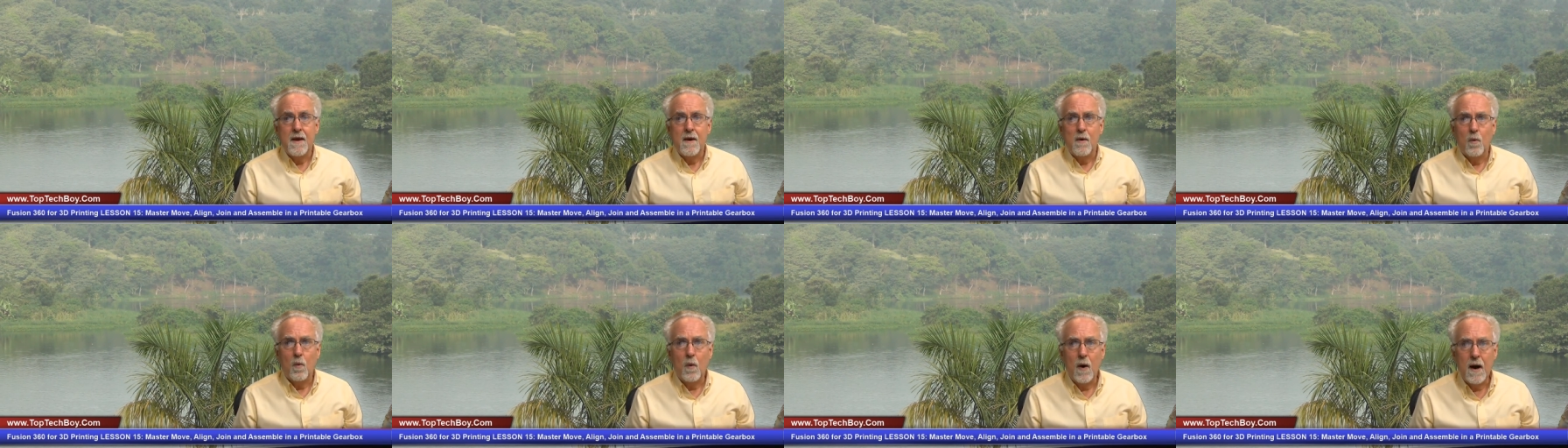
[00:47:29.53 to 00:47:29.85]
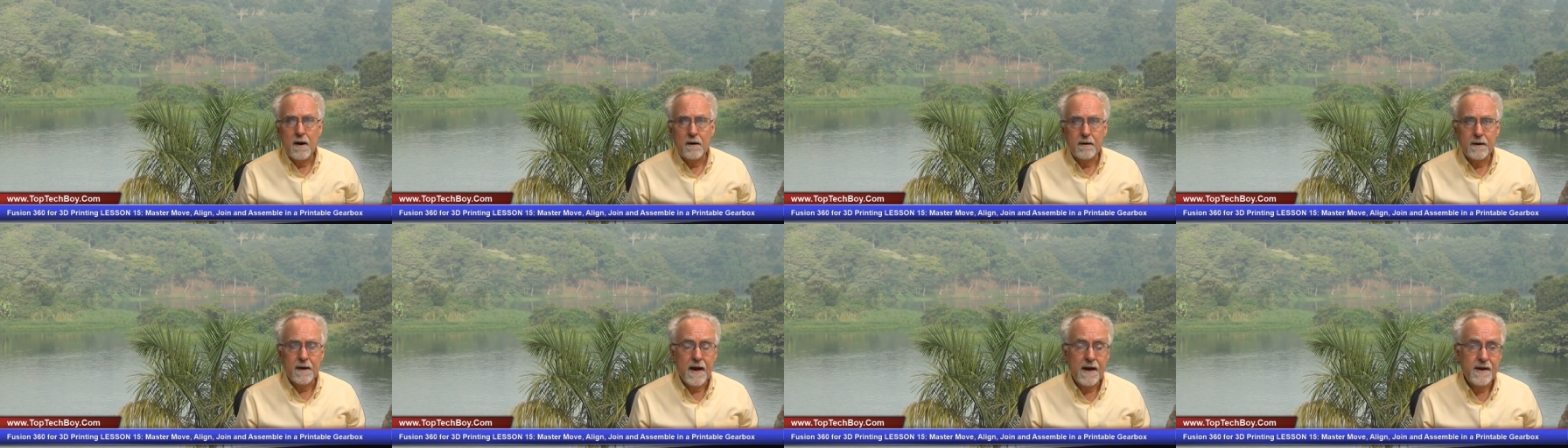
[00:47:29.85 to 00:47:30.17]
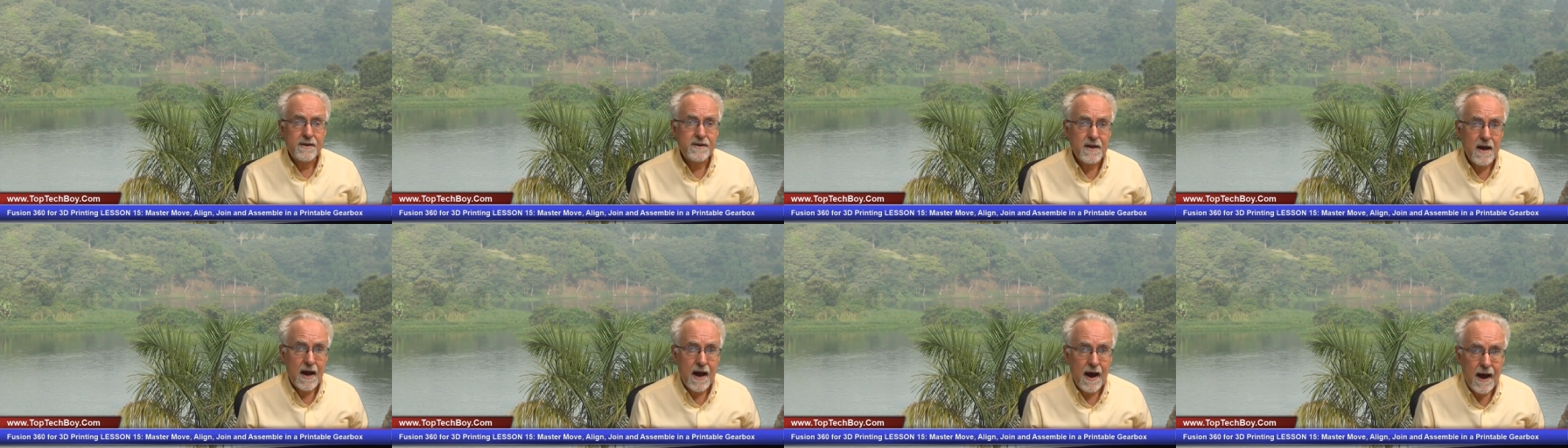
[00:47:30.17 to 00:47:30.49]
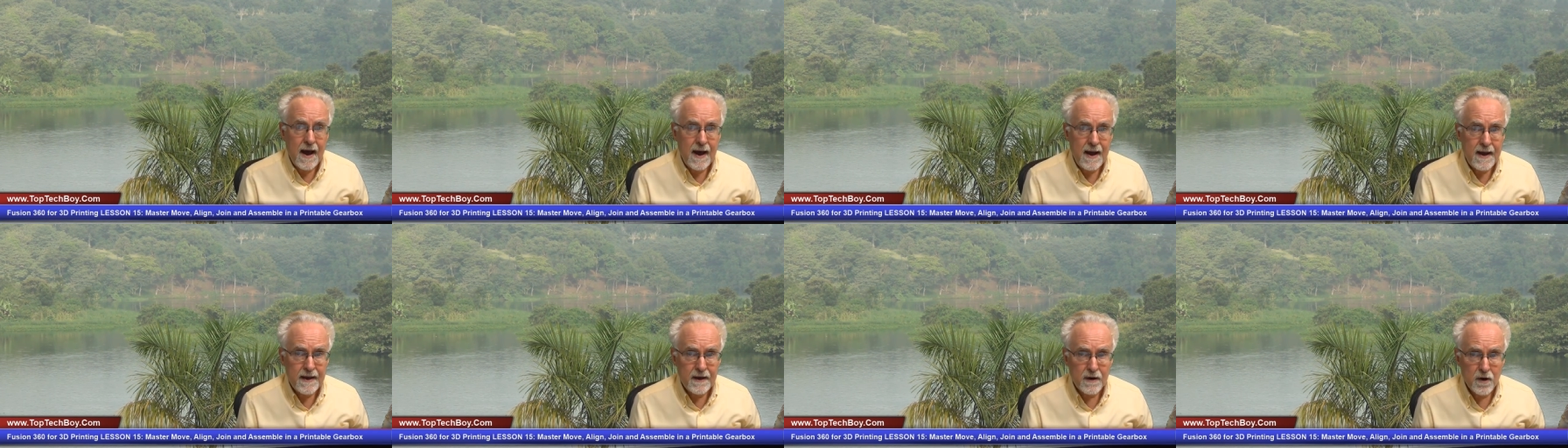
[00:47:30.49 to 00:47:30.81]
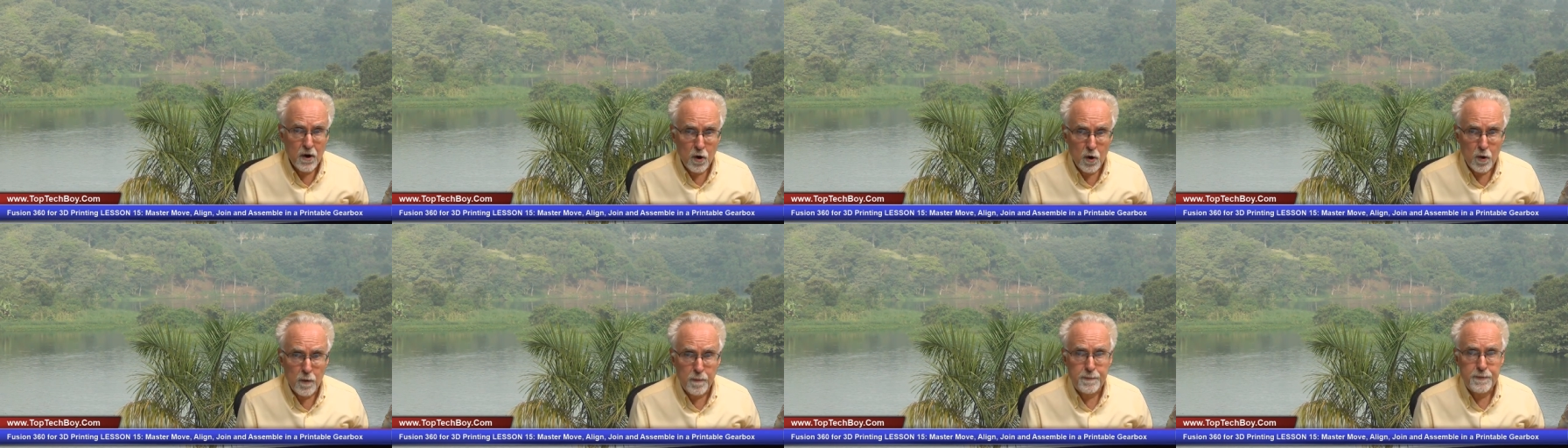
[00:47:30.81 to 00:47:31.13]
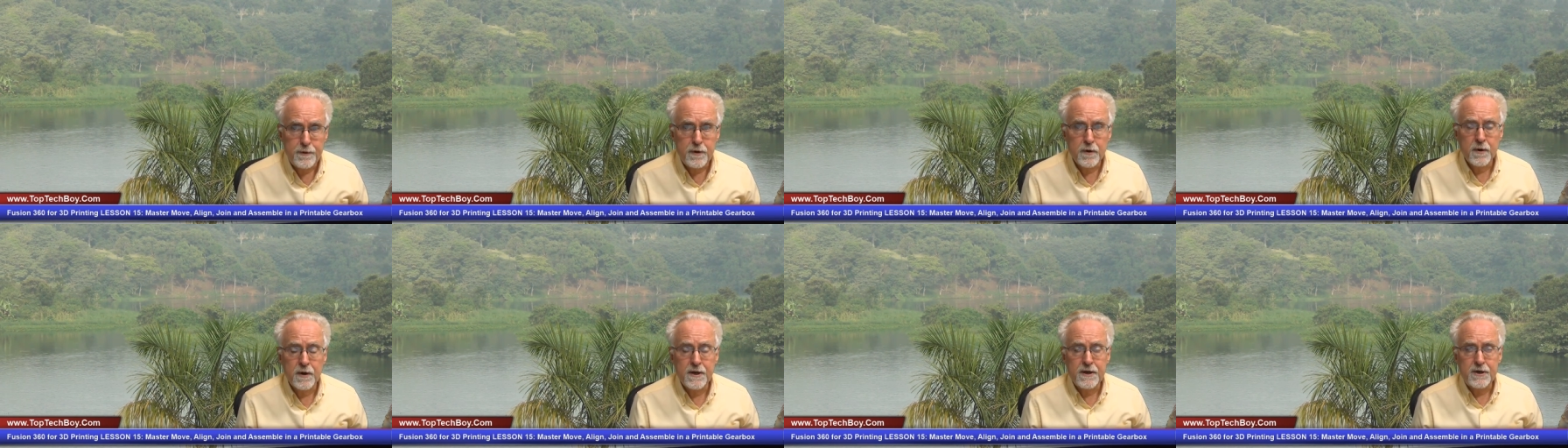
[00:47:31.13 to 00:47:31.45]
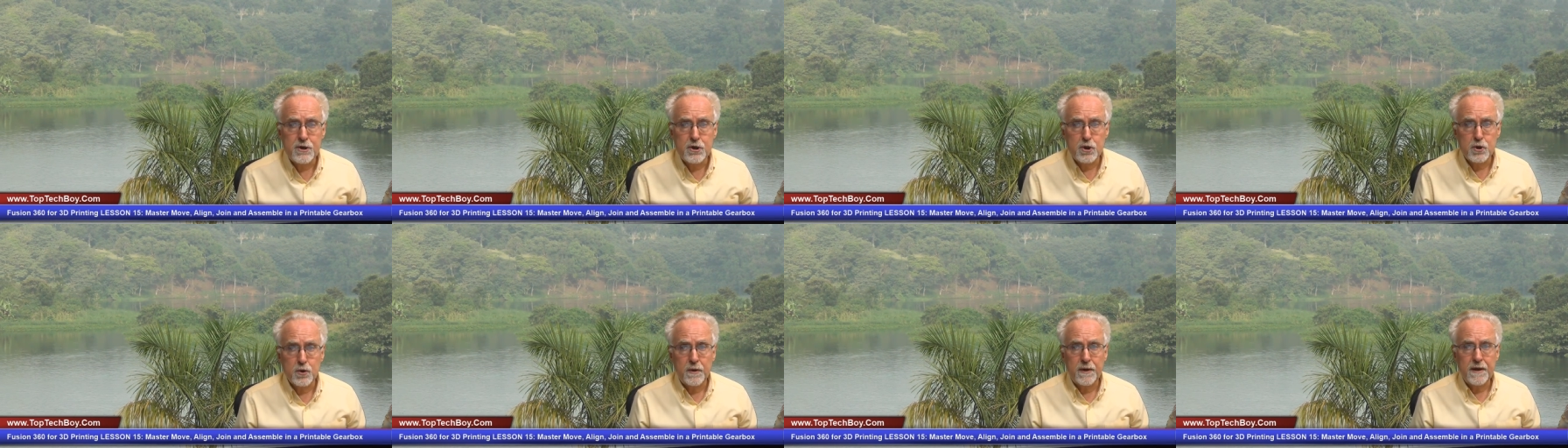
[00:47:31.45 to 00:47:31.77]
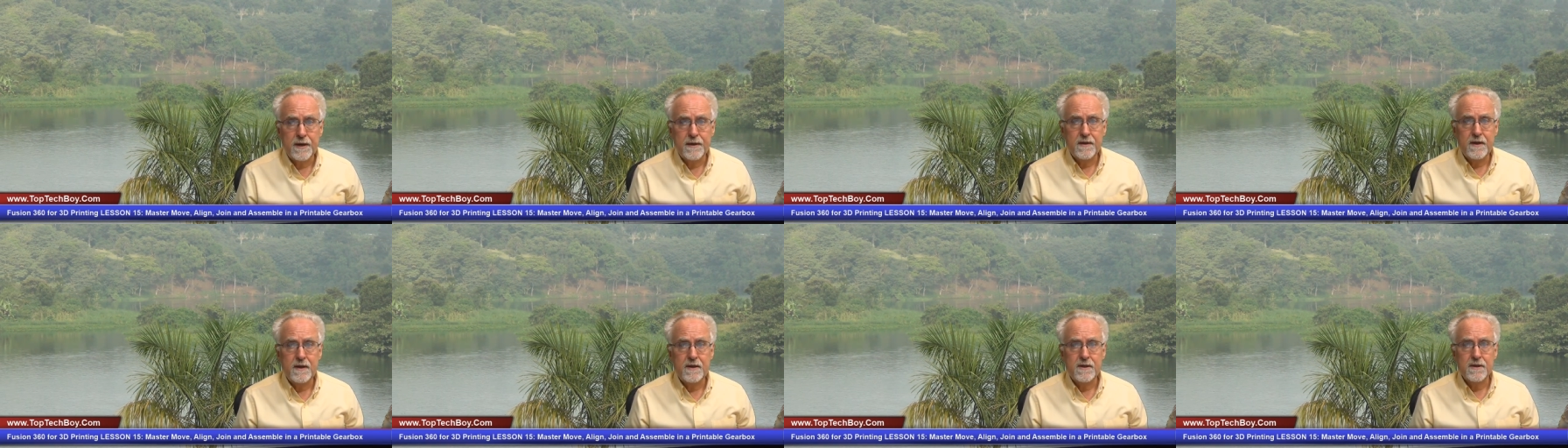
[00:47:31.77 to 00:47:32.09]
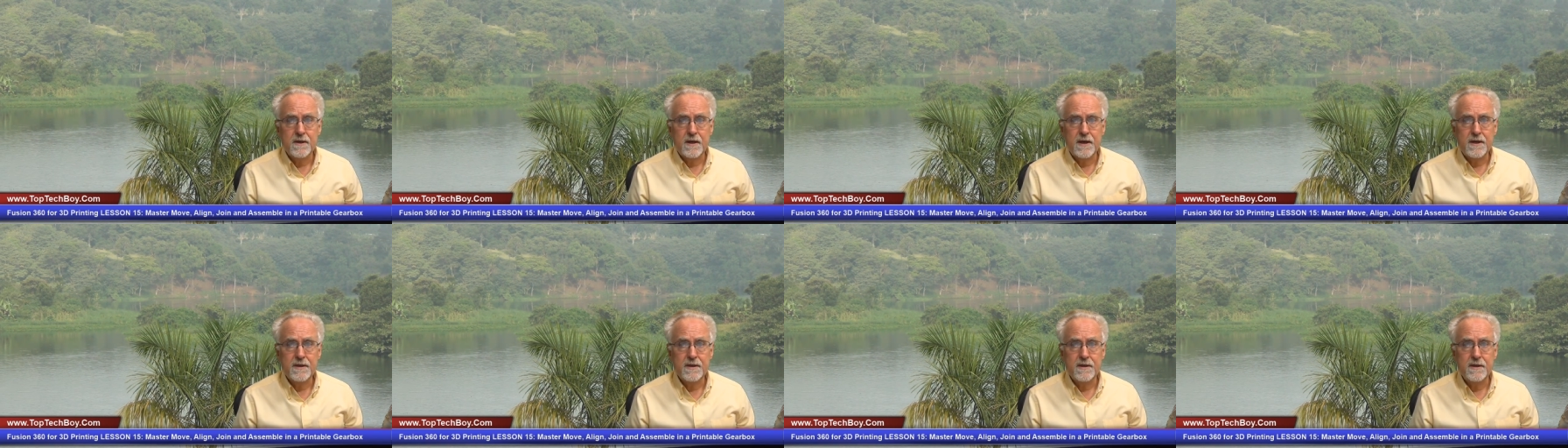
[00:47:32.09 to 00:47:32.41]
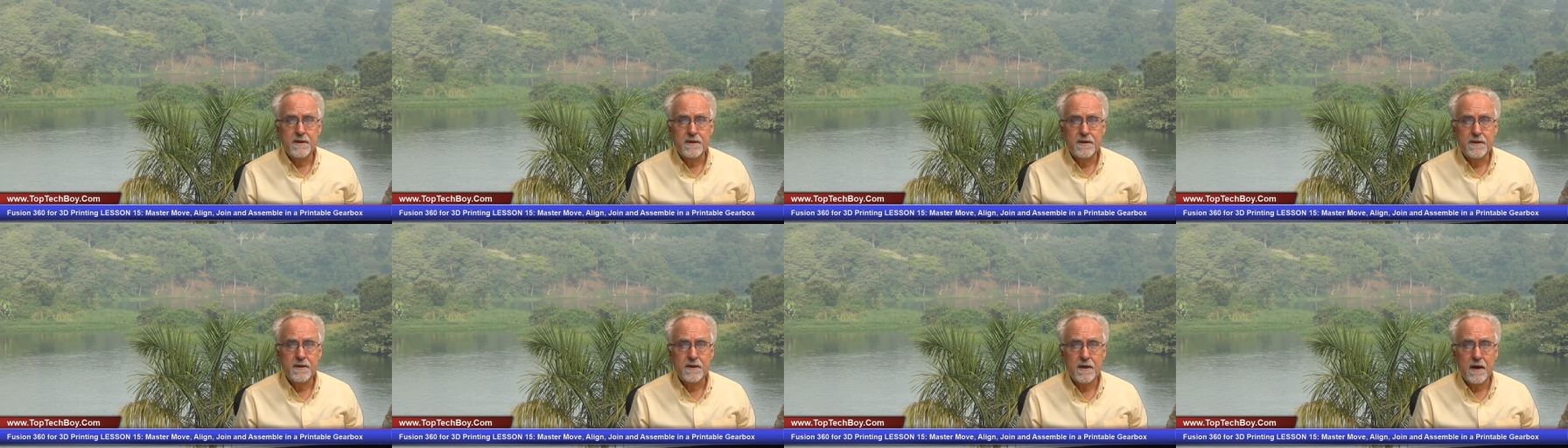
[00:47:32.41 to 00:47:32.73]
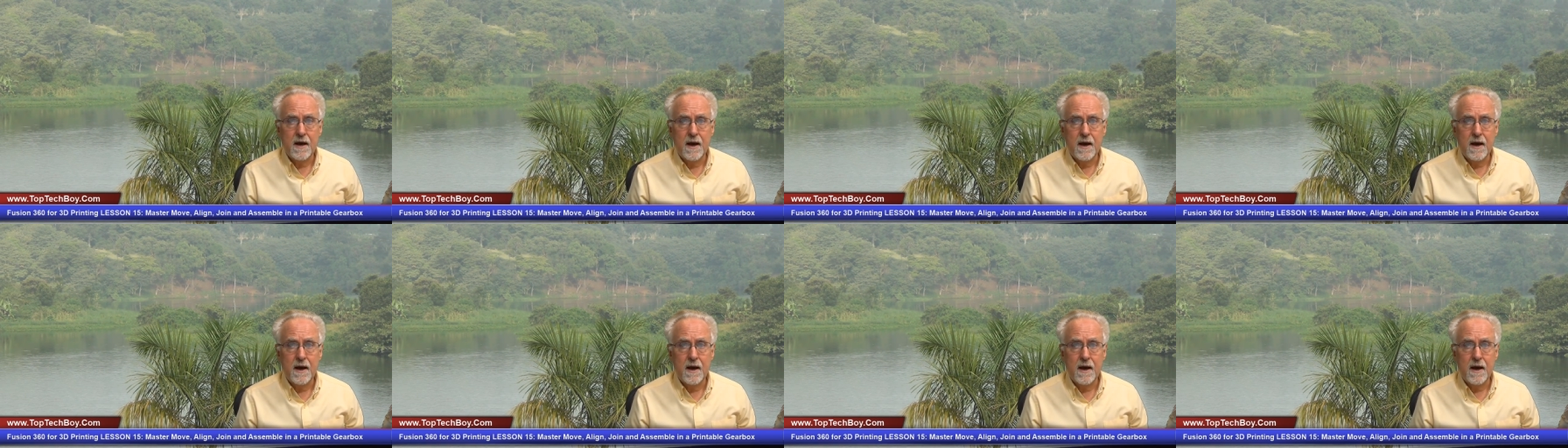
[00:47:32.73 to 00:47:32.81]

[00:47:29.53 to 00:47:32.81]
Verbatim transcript: Wow, guys, I hope you're enjoying these lessons,